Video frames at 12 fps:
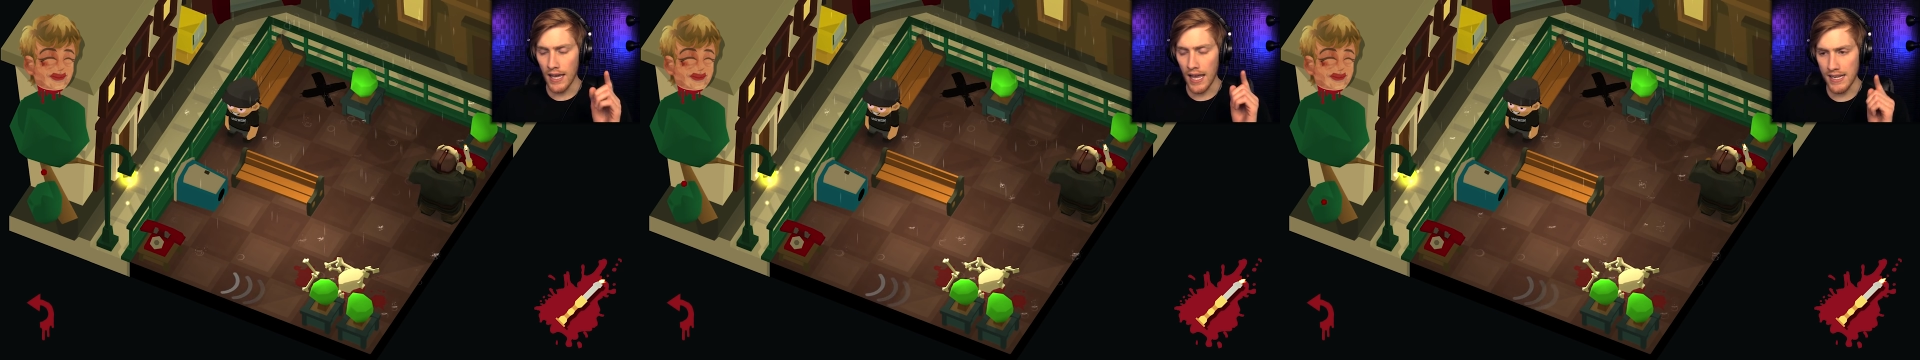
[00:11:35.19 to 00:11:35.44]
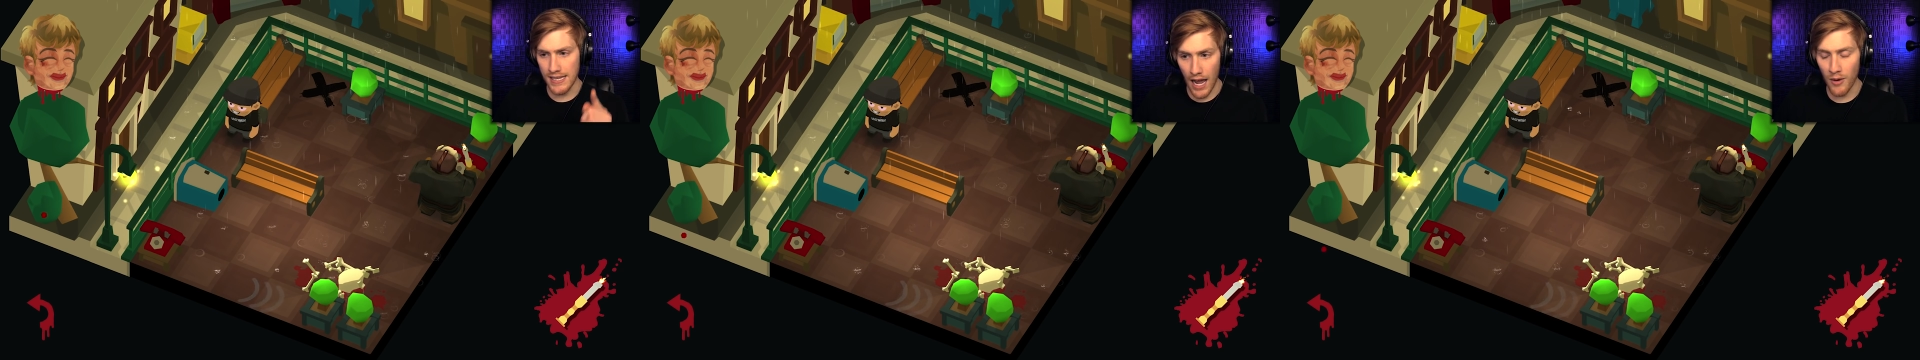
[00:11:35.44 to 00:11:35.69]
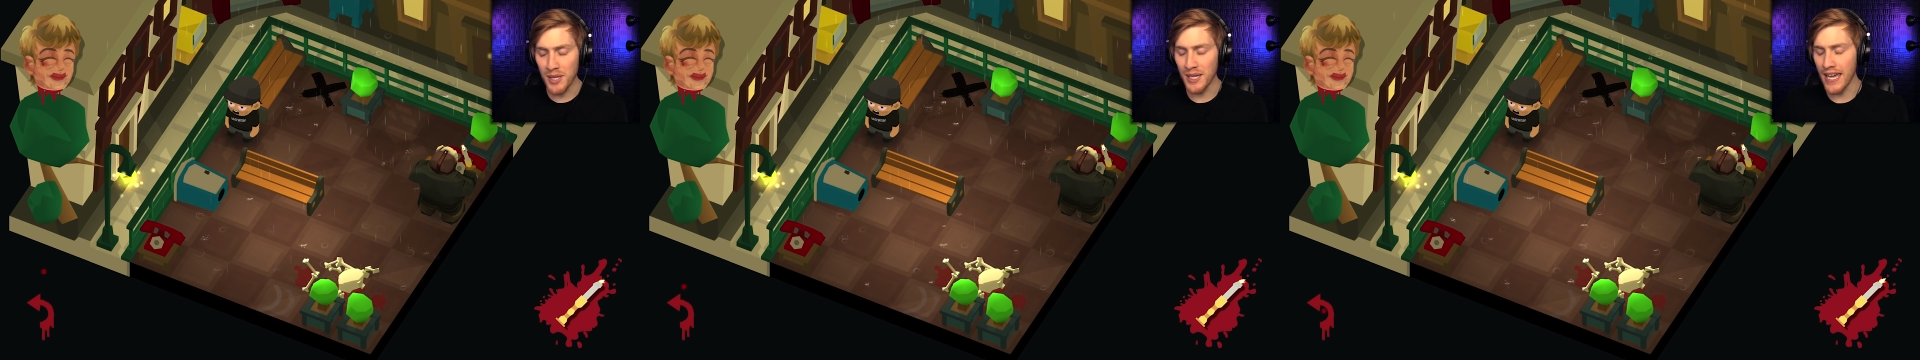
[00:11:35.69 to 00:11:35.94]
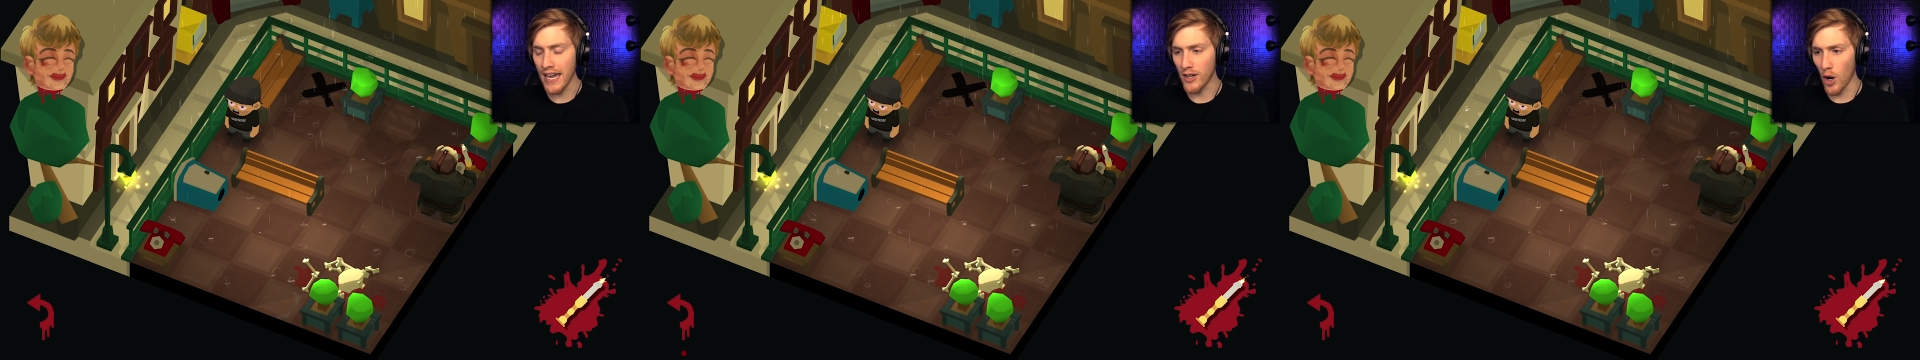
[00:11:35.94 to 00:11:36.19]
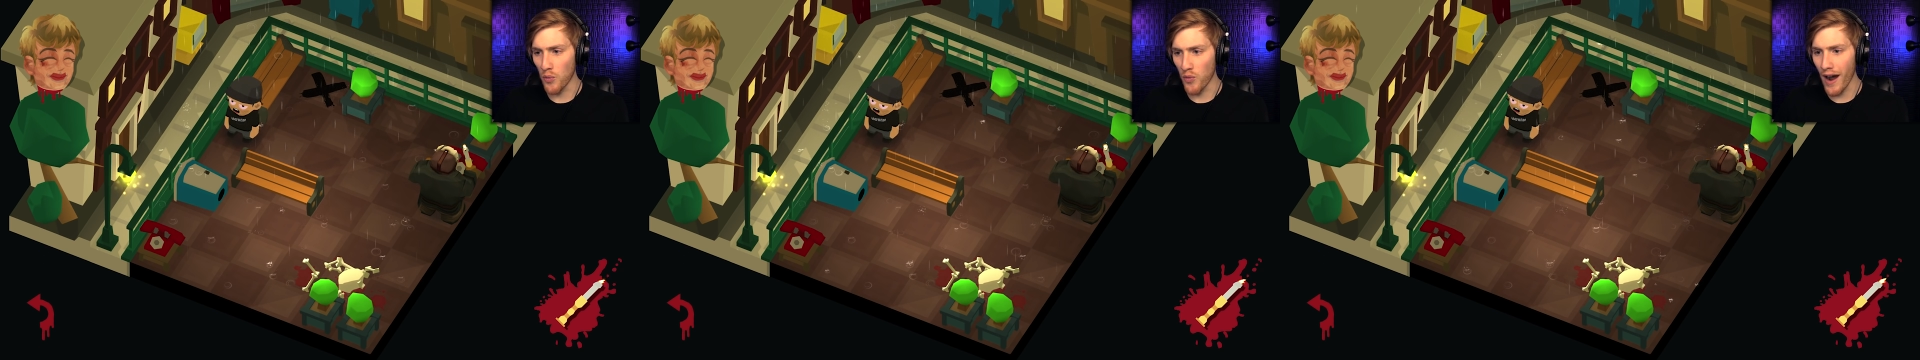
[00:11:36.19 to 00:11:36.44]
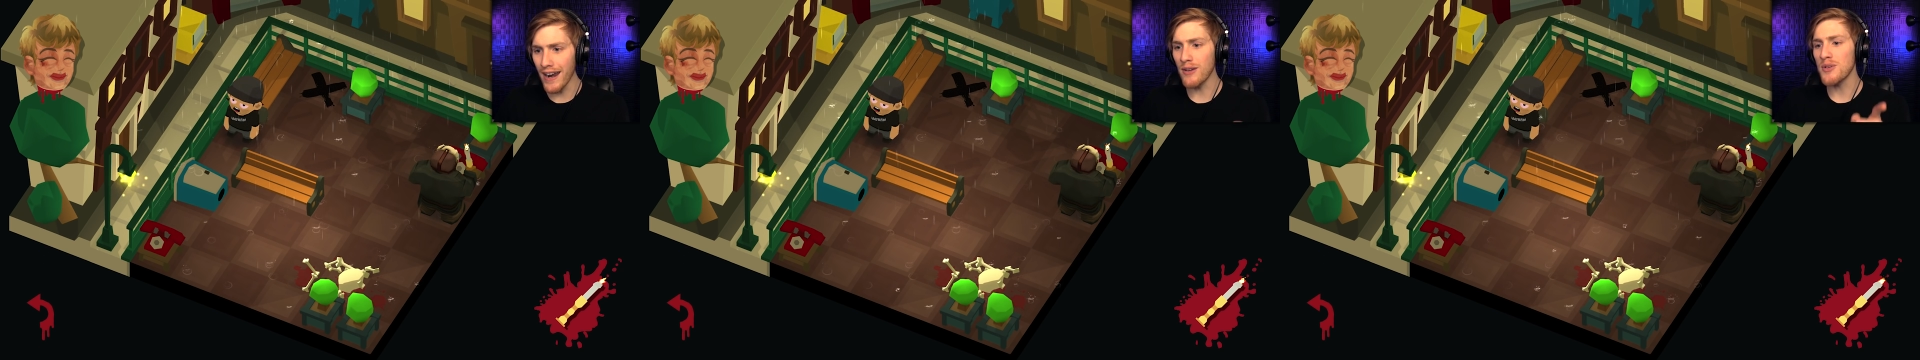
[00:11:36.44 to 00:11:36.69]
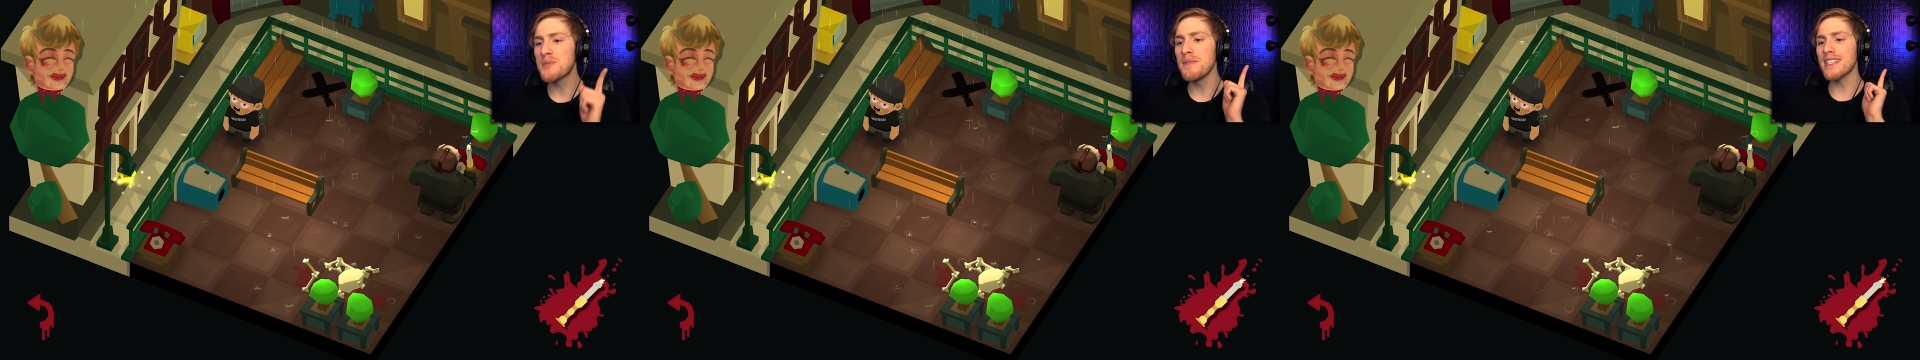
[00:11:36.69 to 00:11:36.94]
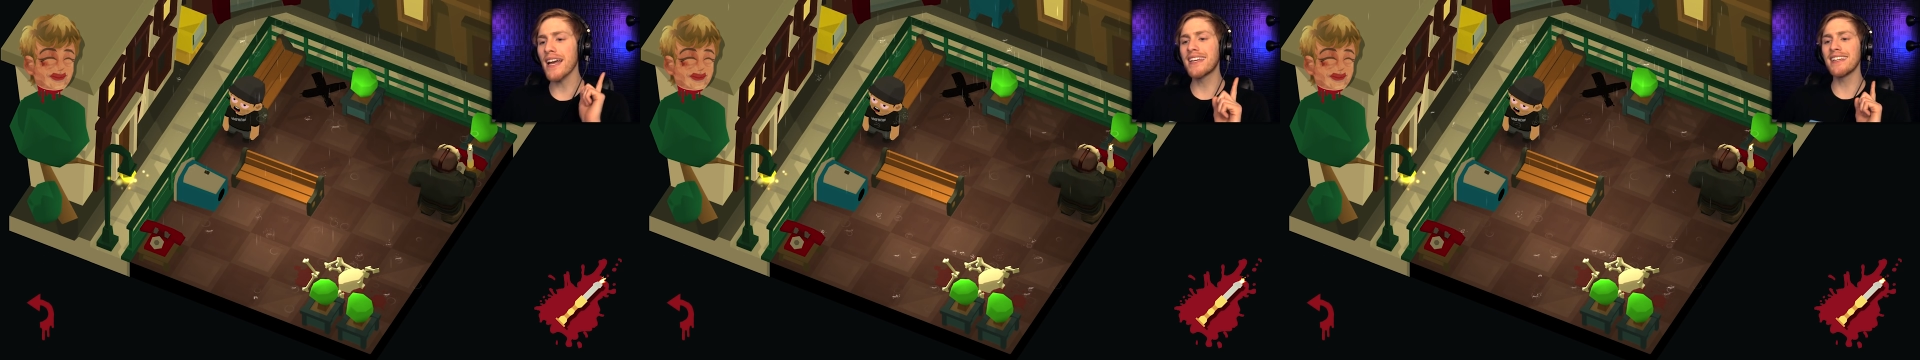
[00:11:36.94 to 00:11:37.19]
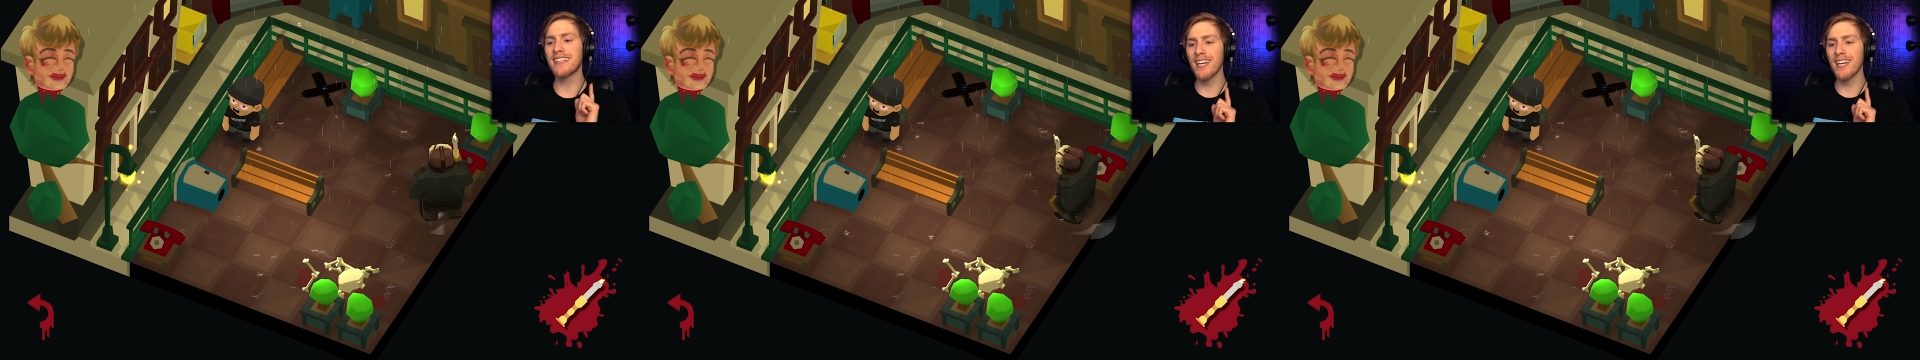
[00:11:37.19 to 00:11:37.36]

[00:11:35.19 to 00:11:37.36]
Speaker 1: And now he can't go running, which means I can